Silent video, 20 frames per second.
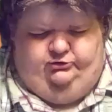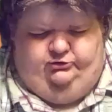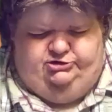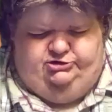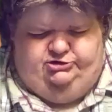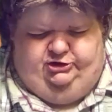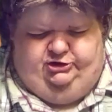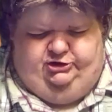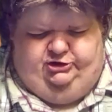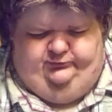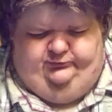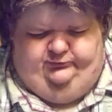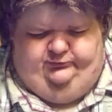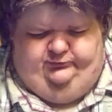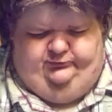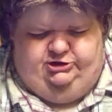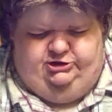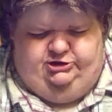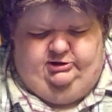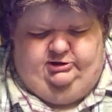which carried
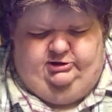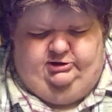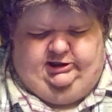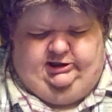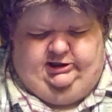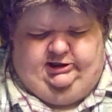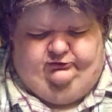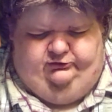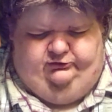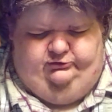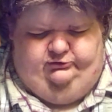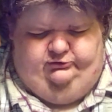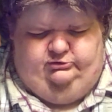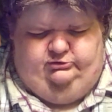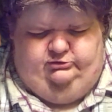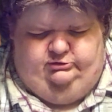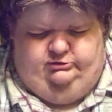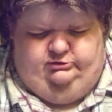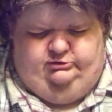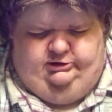out the
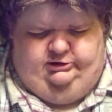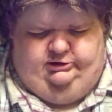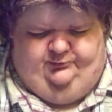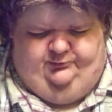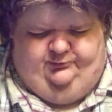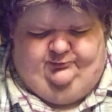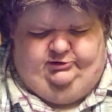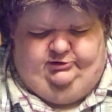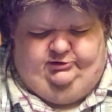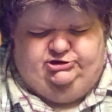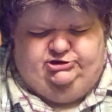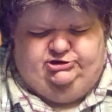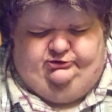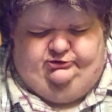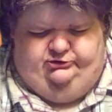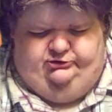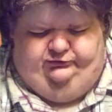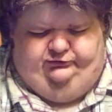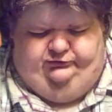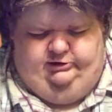operations
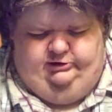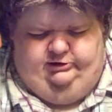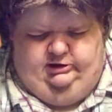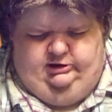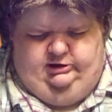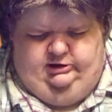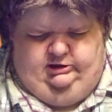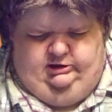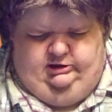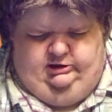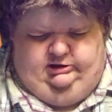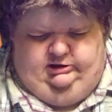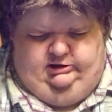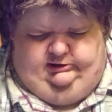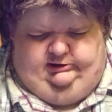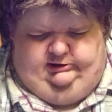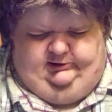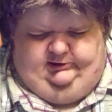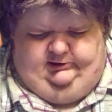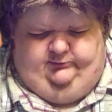and at times
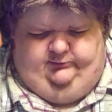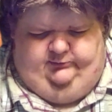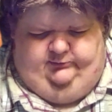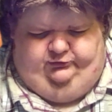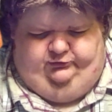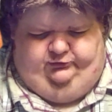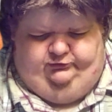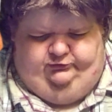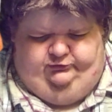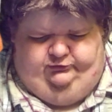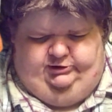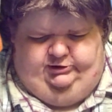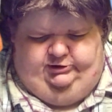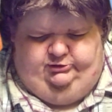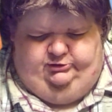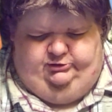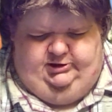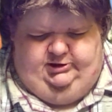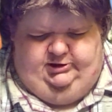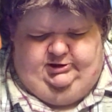took direct command
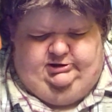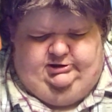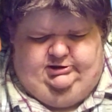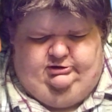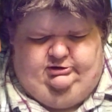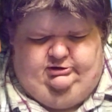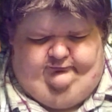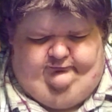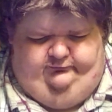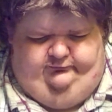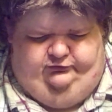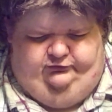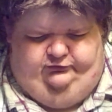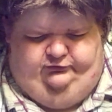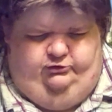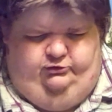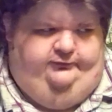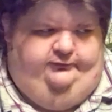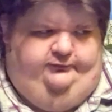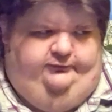of destroyer
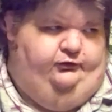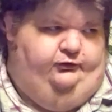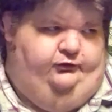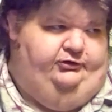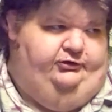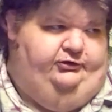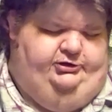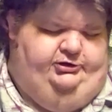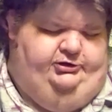flotillas.